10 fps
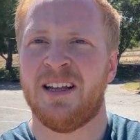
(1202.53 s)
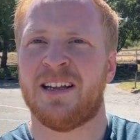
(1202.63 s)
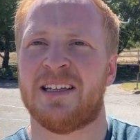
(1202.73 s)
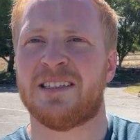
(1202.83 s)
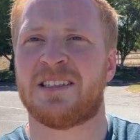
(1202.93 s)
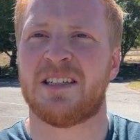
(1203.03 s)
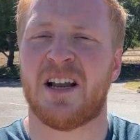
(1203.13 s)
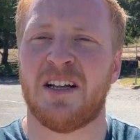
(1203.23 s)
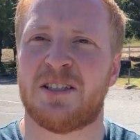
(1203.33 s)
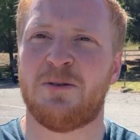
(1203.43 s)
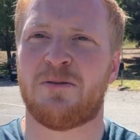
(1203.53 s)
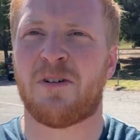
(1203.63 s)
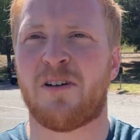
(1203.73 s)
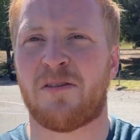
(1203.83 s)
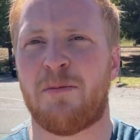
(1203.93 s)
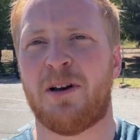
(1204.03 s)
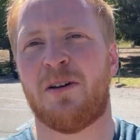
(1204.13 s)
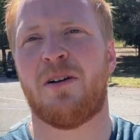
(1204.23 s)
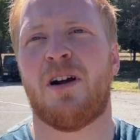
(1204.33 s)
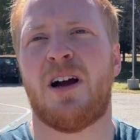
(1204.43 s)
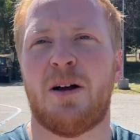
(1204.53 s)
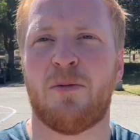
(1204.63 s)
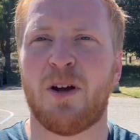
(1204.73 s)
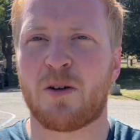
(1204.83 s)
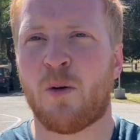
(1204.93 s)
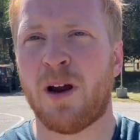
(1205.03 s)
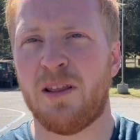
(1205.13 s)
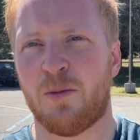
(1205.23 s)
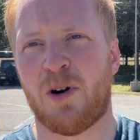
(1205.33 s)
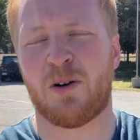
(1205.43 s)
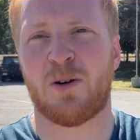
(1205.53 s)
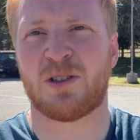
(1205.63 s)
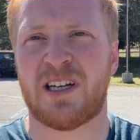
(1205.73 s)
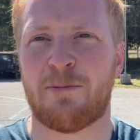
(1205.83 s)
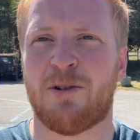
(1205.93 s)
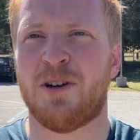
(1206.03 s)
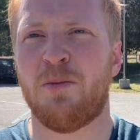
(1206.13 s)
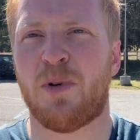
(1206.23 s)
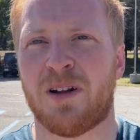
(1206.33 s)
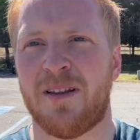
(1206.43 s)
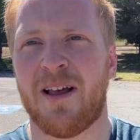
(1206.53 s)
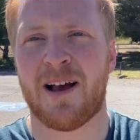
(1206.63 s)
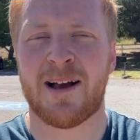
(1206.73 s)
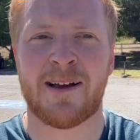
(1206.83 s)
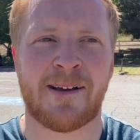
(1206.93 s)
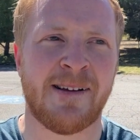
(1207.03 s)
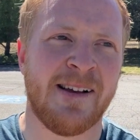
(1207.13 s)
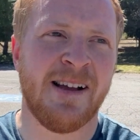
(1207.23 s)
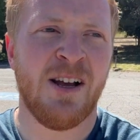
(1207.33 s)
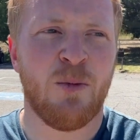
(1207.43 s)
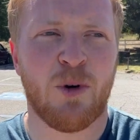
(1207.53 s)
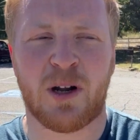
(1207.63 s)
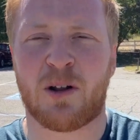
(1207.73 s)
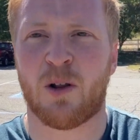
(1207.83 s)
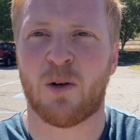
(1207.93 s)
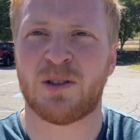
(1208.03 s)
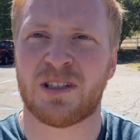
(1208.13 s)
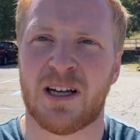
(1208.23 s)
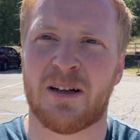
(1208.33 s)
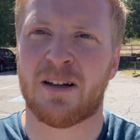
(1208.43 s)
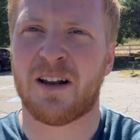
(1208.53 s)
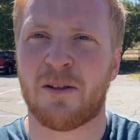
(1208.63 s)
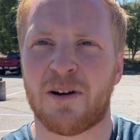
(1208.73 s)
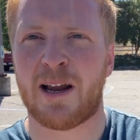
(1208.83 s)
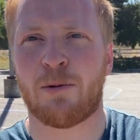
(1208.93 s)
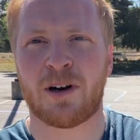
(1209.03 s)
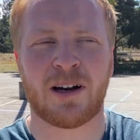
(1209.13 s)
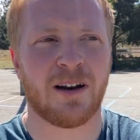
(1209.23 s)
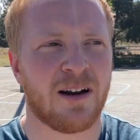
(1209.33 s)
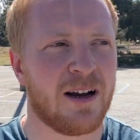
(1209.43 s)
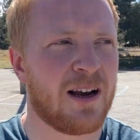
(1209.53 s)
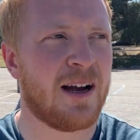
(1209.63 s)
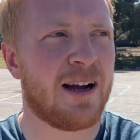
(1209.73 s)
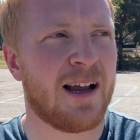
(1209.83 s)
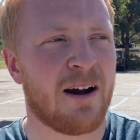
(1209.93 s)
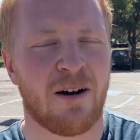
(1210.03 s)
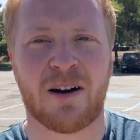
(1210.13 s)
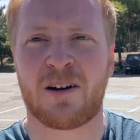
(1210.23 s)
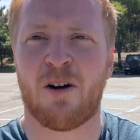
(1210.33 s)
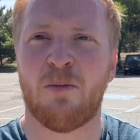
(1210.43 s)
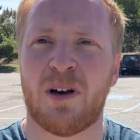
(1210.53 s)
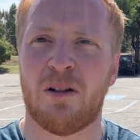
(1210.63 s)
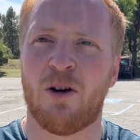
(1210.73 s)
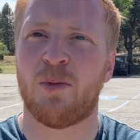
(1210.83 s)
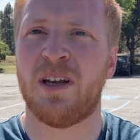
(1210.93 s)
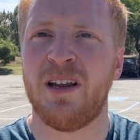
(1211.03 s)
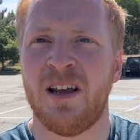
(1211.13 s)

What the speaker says: is not too far from here, not quite in the Ponderosa neighborhood, but pretty close, another neighboring area called Middleomi.